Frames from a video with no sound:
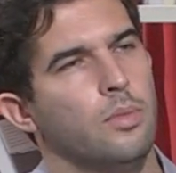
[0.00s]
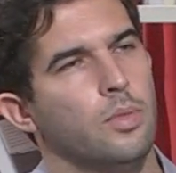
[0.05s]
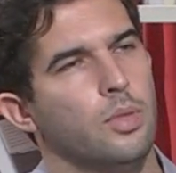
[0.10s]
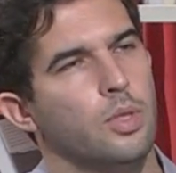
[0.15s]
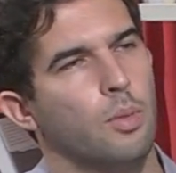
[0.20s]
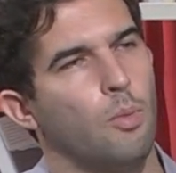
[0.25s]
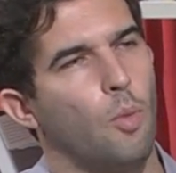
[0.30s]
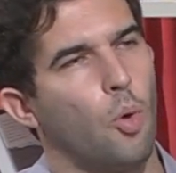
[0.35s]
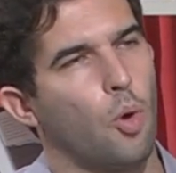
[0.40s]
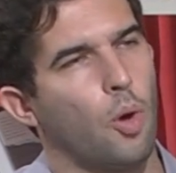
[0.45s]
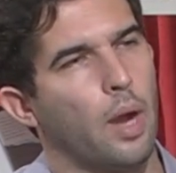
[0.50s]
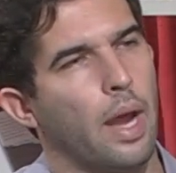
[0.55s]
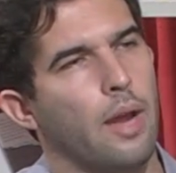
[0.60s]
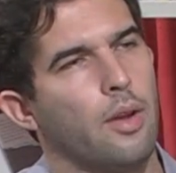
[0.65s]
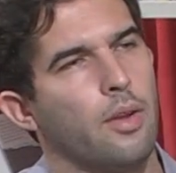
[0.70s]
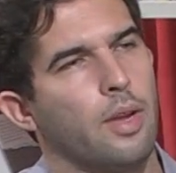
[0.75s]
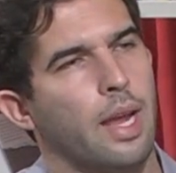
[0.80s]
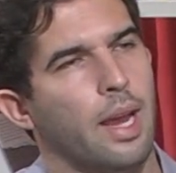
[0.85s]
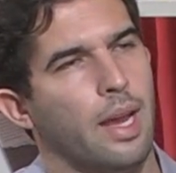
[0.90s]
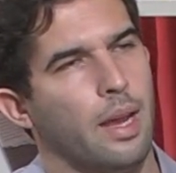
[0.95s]
the more
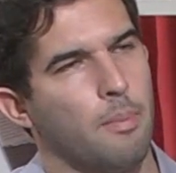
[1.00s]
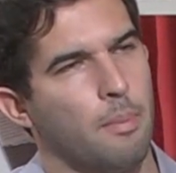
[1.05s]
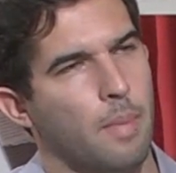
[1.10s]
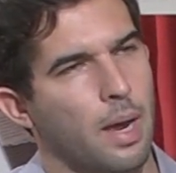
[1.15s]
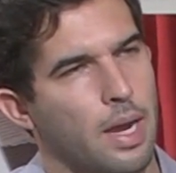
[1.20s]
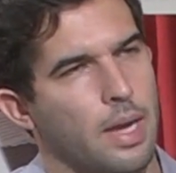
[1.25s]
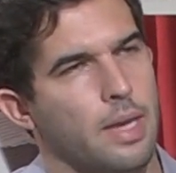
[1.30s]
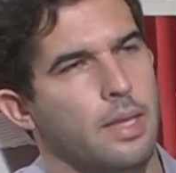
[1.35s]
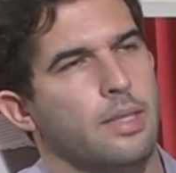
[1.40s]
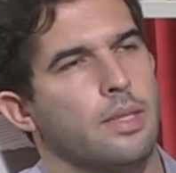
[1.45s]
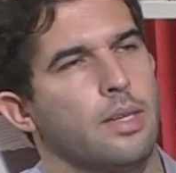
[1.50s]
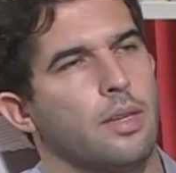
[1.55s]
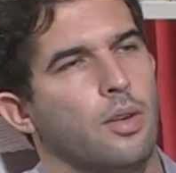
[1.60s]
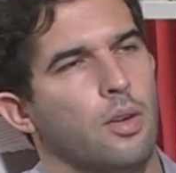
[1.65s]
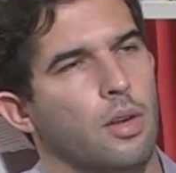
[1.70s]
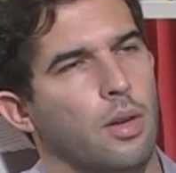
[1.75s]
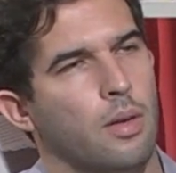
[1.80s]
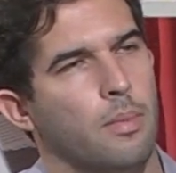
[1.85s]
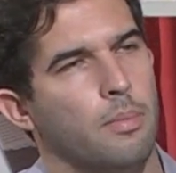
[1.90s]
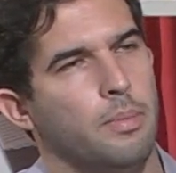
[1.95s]
educated minds are
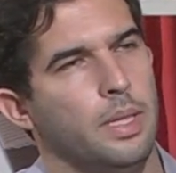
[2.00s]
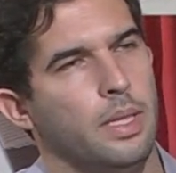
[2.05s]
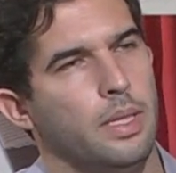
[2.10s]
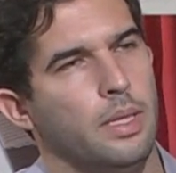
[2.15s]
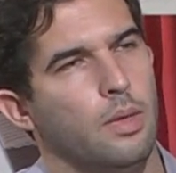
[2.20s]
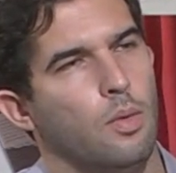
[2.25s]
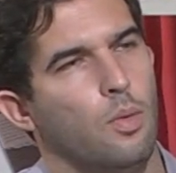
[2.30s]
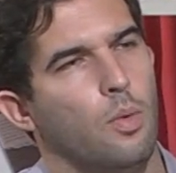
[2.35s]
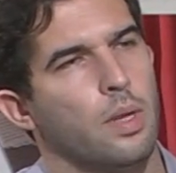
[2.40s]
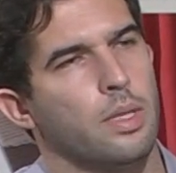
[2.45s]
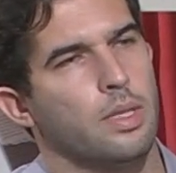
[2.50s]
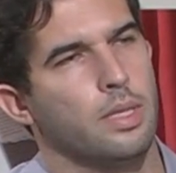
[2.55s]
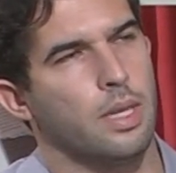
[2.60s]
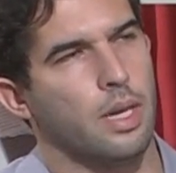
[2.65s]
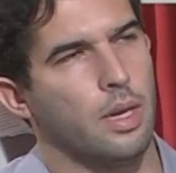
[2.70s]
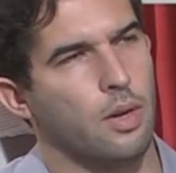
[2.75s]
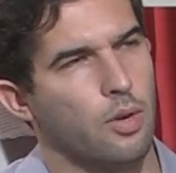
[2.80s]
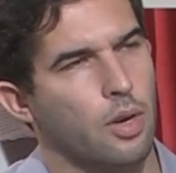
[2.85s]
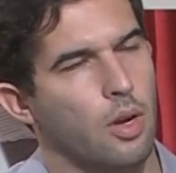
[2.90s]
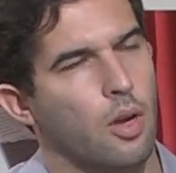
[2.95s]
gonna be the ones that
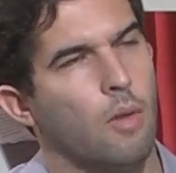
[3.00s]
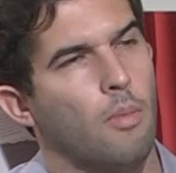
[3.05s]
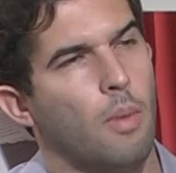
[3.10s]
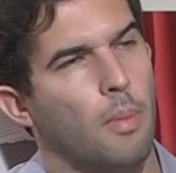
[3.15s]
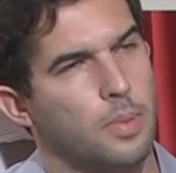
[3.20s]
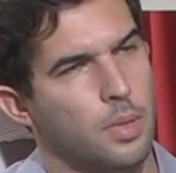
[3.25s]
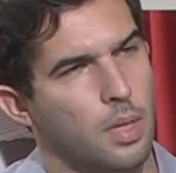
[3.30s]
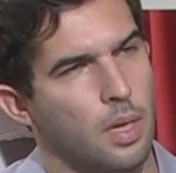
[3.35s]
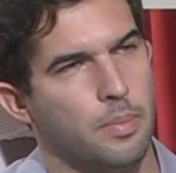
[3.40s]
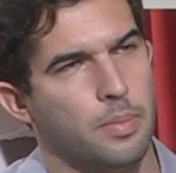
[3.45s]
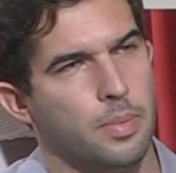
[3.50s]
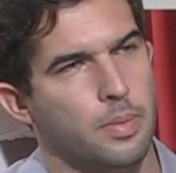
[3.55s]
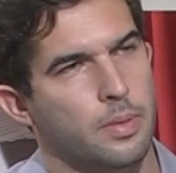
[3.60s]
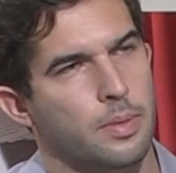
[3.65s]
are gonna come up top.